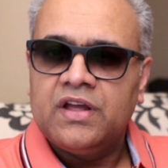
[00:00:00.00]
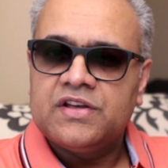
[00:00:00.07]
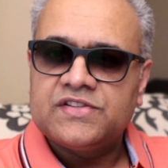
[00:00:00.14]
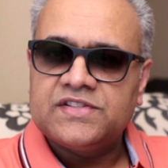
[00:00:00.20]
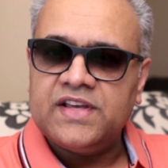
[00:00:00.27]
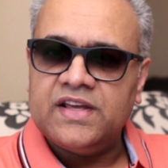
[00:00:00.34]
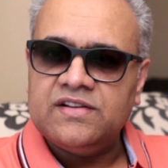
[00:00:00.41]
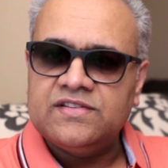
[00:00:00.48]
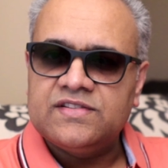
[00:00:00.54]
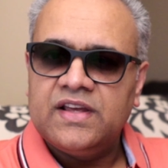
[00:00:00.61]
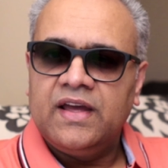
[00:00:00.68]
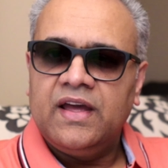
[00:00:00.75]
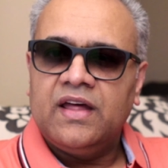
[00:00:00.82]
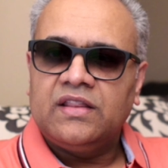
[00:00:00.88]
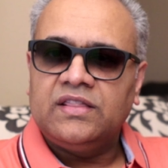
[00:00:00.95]
Since
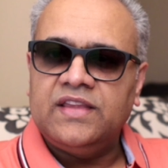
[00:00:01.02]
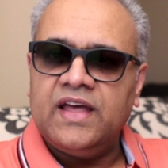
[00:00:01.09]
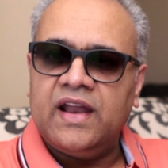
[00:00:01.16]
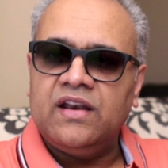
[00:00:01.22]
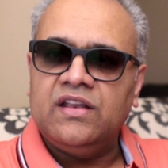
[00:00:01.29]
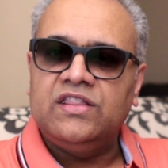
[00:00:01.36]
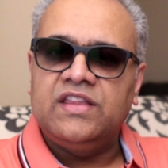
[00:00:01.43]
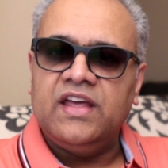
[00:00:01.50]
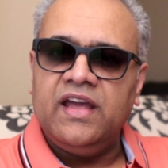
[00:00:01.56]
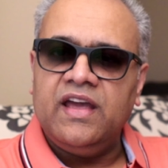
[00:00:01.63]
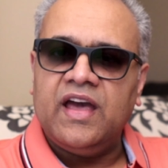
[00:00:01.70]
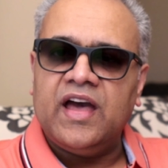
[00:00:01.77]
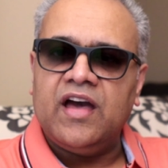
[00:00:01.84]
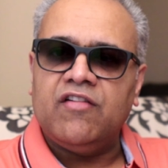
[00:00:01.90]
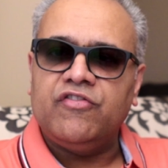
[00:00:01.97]
then, they
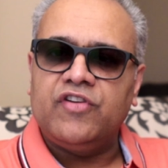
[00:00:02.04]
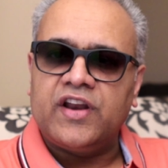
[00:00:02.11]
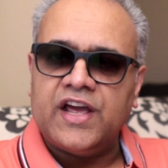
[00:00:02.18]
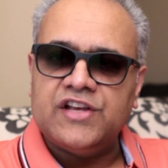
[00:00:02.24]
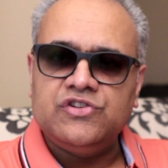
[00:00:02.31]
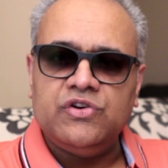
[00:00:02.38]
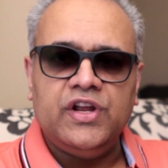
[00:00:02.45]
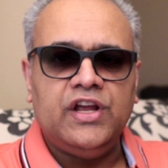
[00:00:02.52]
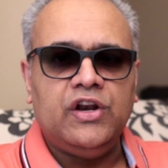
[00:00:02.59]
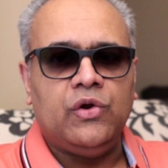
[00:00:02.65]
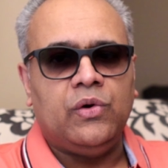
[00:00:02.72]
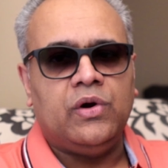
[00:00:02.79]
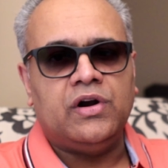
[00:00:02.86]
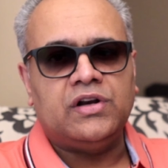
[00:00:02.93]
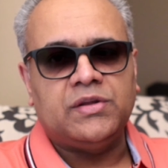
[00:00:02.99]
have gradually
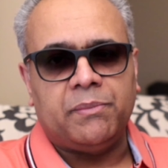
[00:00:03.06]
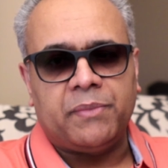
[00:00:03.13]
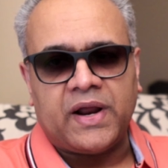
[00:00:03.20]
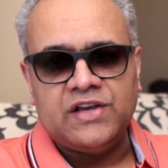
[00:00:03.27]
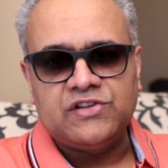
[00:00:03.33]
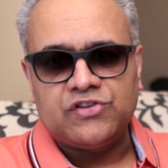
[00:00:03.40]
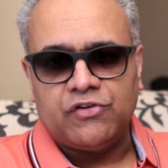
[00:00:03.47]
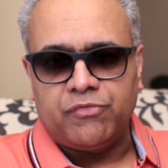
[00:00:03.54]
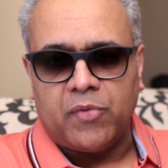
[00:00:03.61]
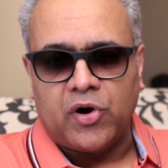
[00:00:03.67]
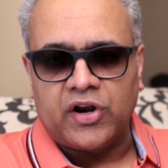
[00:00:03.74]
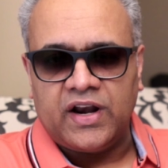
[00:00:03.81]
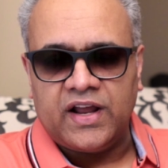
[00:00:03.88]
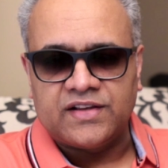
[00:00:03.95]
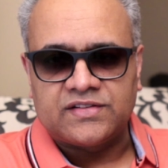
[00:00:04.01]
lowered the price of
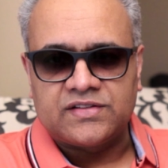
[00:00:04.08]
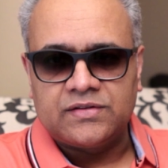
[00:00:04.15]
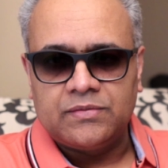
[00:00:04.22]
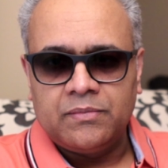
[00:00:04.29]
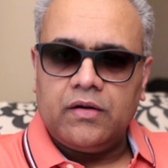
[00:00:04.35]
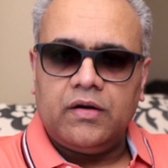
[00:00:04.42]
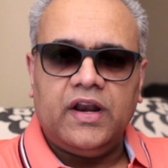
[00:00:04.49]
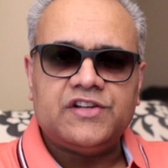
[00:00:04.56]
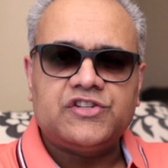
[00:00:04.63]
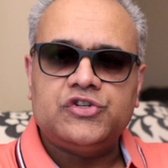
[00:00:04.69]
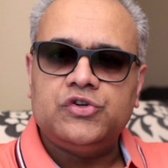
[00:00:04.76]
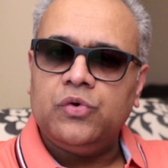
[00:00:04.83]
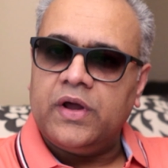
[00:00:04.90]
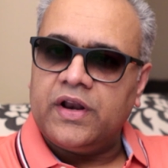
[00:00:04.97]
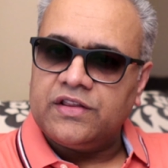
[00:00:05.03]
Model S. Let's
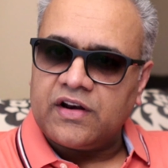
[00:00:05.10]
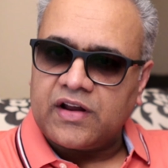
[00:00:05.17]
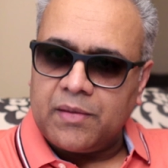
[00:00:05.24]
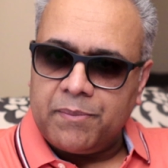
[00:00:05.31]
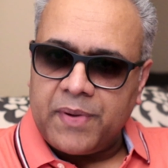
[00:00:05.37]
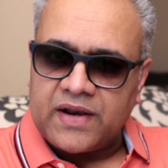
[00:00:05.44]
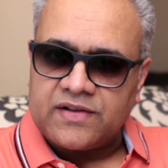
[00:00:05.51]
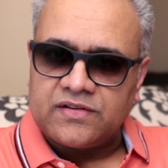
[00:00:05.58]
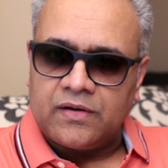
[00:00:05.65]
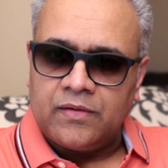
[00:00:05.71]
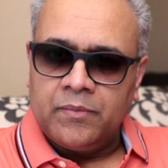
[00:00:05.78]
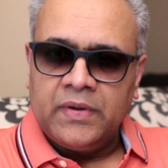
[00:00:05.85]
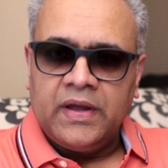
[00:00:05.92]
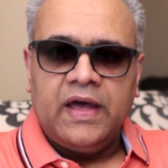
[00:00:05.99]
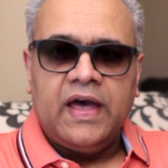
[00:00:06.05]
do another comparison.
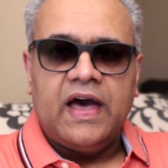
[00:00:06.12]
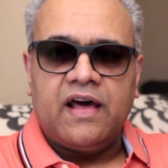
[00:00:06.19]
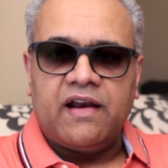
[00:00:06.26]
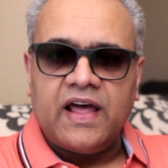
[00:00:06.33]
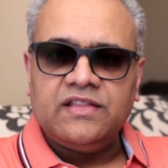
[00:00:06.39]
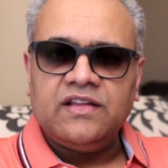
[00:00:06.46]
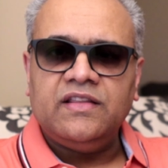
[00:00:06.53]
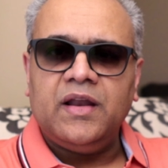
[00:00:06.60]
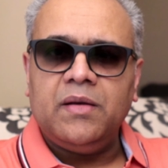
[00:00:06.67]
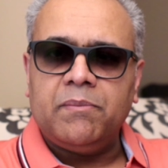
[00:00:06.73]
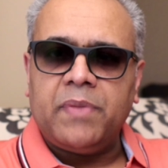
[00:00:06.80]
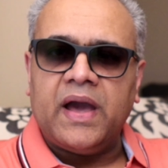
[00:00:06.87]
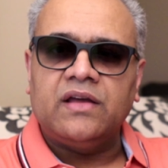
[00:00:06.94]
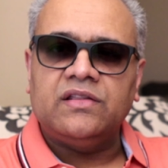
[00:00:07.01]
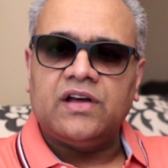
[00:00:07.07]
Rather than
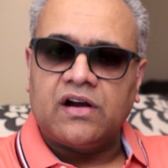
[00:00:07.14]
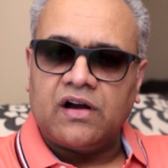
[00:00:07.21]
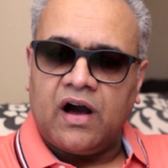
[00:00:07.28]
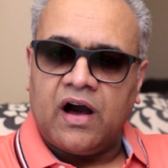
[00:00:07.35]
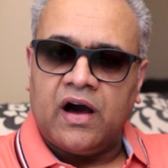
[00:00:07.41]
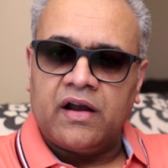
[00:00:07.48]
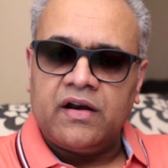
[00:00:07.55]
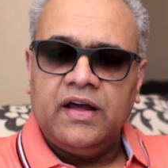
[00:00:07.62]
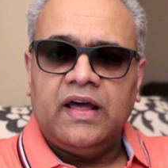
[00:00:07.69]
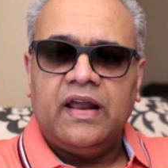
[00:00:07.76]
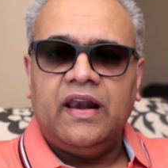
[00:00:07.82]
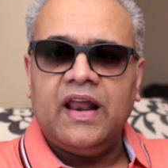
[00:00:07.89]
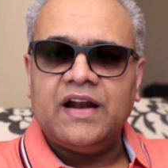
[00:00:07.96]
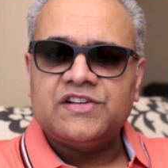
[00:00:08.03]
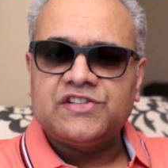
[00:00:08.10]
buying the car,
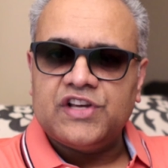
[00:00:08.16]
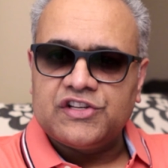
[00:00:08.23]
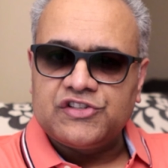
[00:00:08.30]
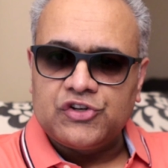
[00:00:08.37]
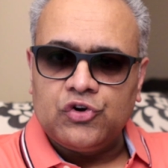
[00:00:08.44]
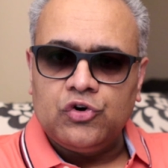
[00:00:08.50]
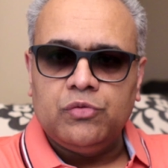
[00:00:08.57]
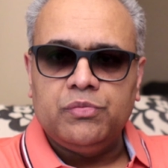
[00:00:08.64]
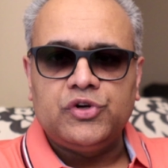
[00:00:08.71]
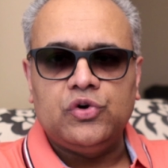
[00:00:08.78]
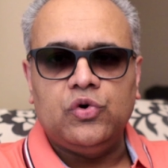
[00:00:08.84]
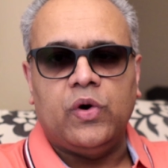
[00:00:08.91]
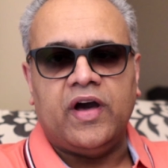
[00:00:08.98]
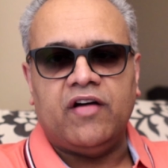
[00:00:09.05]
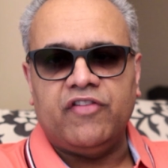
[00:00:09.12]
let's assume
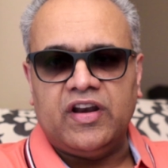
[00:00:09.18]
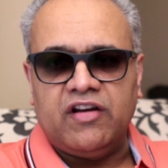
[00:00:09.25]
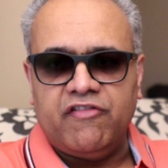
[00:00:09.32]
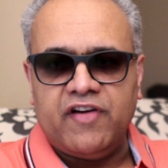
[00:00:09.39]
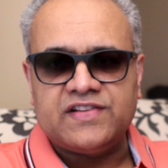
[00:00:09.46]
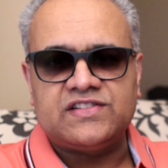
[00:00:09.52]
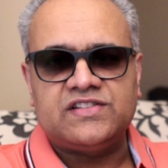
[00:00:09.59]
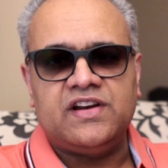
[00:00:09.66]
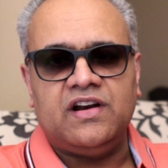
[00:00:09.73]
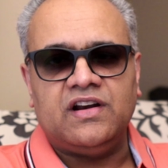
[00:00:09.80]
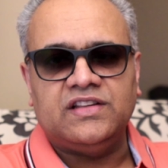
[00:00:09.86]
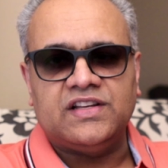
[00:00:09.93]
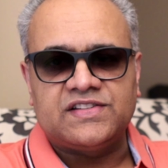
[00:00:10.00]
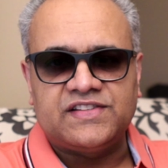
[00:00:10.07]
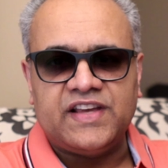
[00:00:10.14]
you have invested
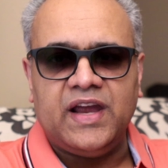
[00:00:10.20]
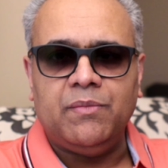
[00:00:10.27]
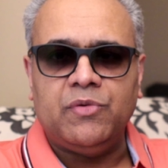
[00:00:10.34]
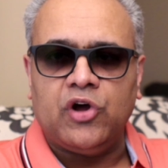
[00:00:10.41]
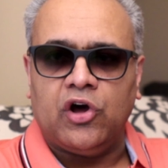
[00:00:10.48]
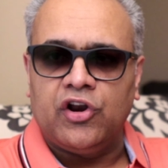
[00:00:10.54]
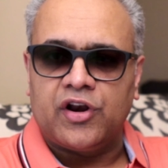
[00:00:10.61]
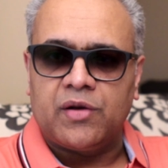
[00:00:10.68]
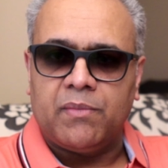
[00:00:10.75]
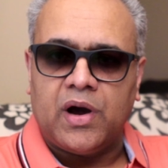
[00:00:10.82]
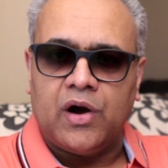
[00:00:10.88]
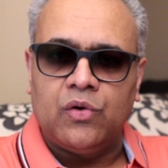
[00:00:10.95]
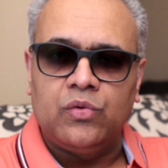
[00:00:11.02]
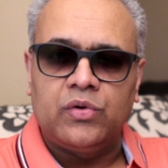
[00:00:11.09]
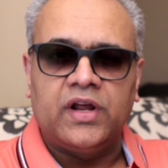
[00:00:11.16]
the same dollar
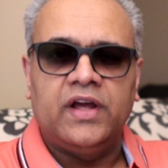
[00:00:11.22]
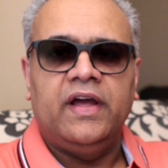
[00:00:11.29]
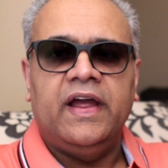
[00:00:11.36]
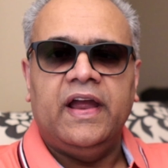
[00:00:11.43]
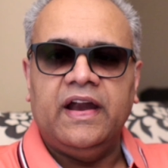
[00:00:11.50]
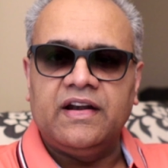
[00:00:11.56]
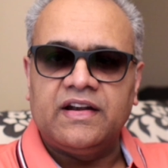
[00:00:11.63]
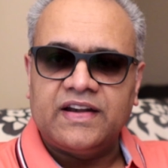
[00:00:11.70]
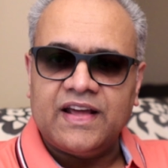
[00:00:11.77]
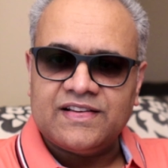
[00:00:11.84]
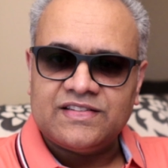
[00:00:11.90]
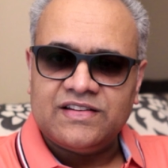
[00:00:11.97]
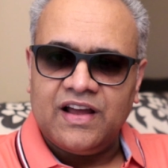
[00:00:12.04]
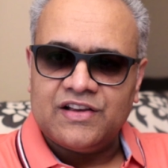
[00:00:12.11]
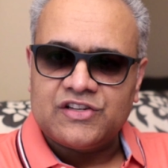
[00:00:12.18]
amount in
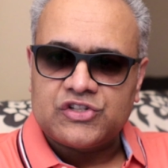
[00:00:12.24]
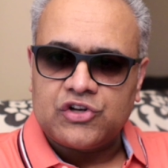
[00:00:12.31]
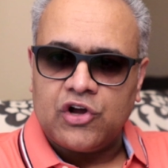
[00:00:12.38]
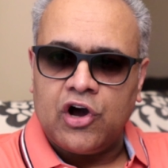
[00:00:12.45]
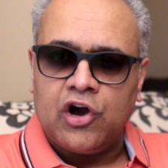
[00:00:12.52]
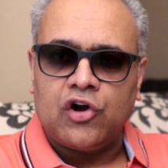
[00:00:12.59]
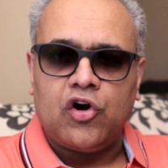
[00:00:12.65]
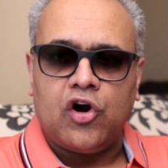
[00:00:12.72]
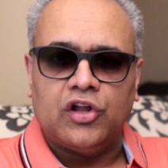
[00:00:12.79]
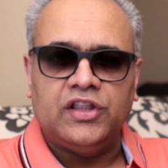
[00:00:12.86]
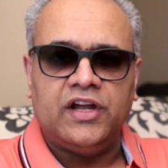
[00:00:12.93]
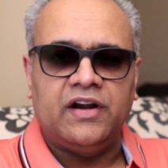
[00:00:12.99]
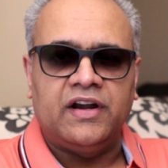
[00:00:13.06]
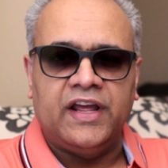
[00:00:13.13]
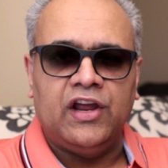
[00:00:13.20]
Tesla stock on
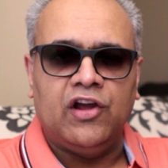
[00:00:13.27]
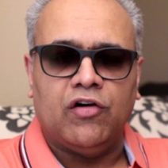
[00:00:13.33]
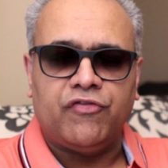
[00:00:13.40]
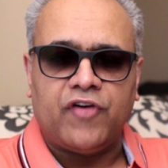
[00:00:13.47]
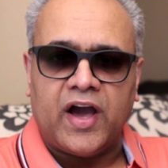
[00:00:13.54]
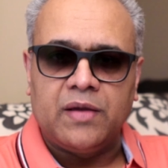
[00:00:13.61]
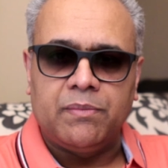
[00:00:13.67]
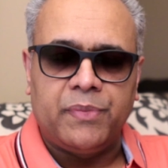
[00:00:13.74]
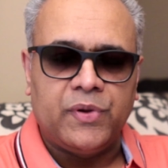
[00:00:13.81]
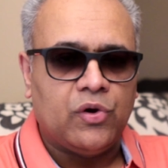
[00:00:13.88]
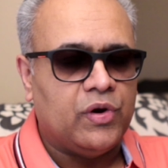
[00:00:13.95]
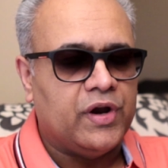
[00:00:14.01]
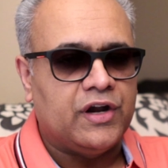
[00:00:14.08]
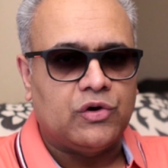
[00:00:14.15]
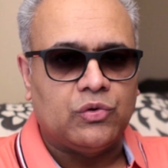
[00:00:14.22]
the day of I P O
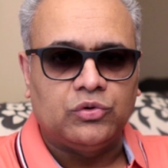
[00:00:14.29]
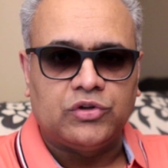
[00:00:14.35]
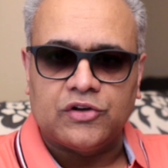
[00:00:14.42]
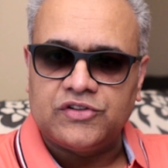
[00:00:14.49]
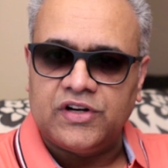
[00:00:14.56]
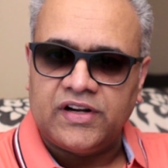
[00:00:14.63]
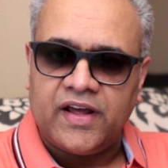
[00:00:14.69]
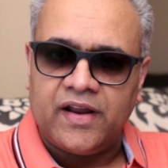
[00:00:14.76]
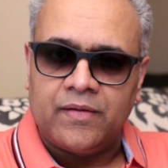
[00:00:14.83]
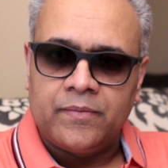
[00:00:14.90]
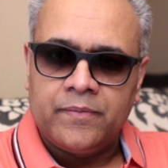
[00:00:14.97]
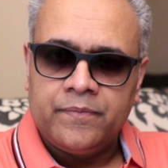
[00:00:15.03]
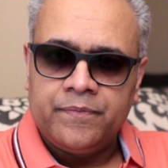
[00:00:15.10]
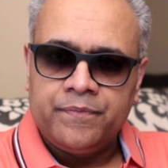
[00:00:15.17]
in two thousand ten.